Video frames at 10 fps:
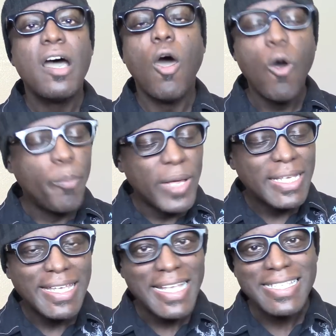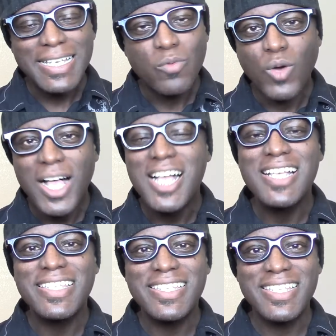Oh, but yes, it
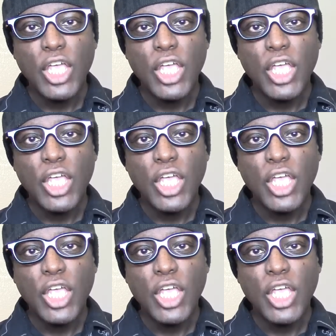was.